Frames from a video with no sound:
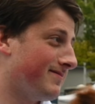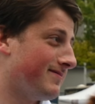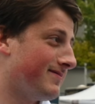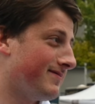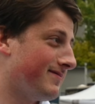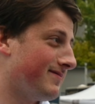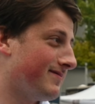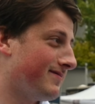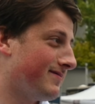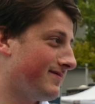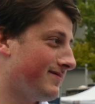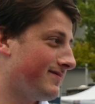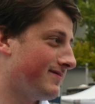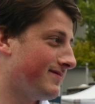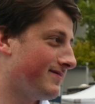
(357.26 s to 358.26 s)

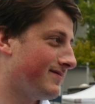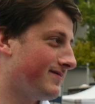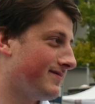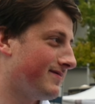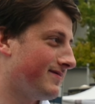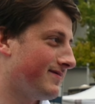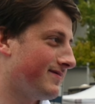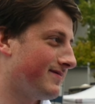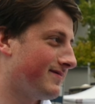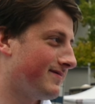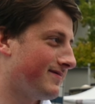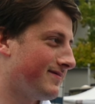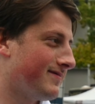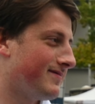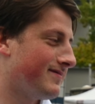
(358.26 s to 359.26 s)

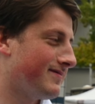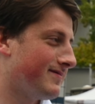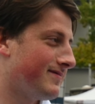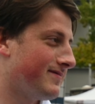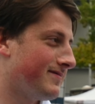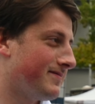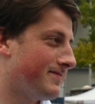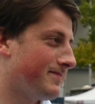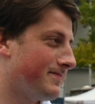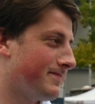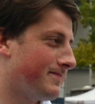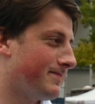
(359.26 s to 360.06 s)
(not speaking)